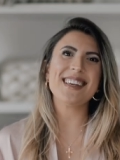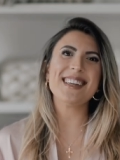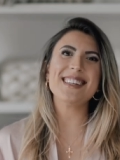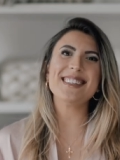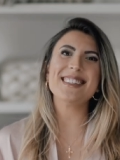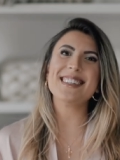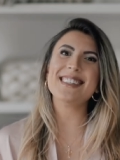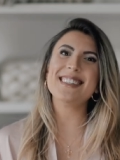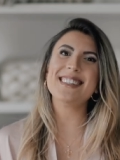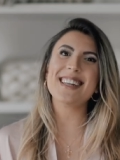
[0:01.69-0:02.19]
In
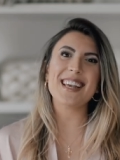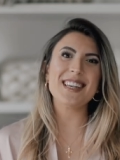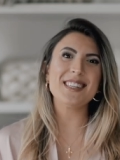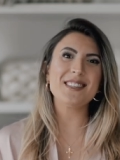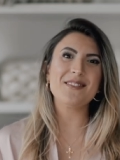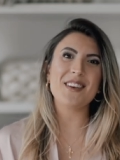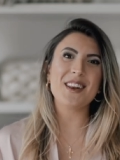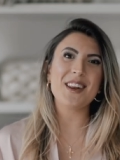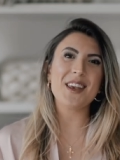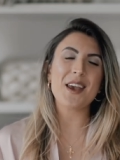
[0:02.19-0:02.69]

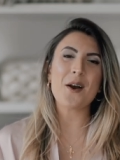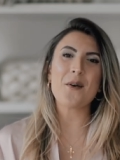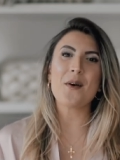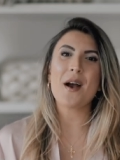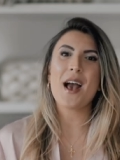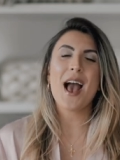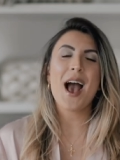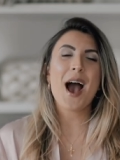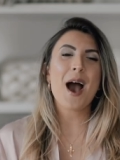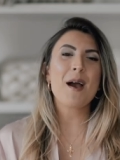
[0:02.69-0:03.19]
today's video,
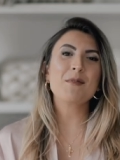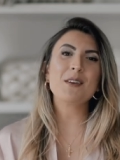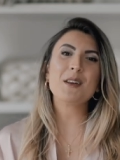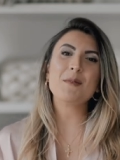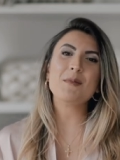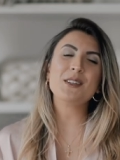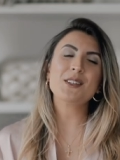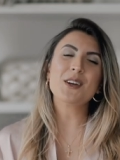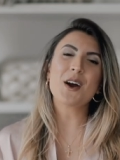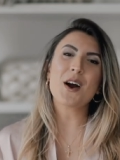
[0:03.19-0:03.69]
I'm
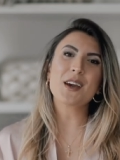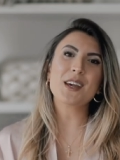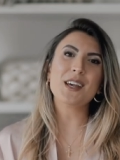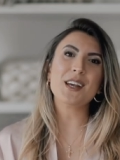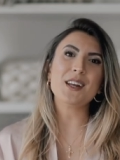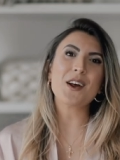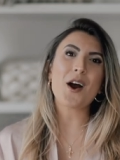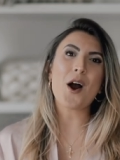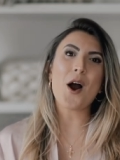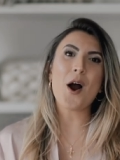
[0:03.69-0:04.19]
gonna be
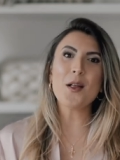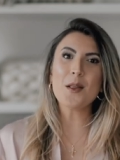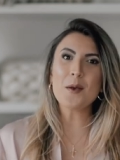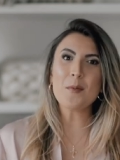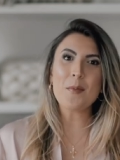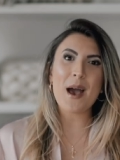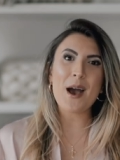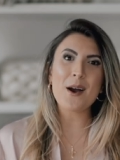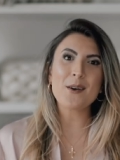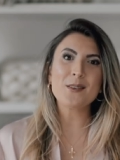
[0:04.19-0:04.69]
talking all
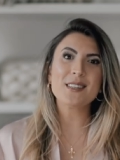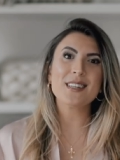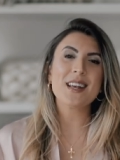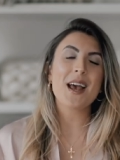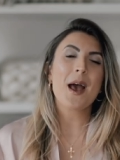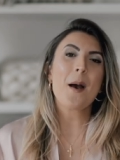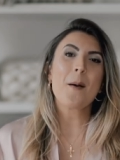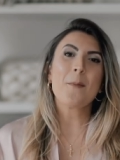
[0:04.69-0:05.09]
about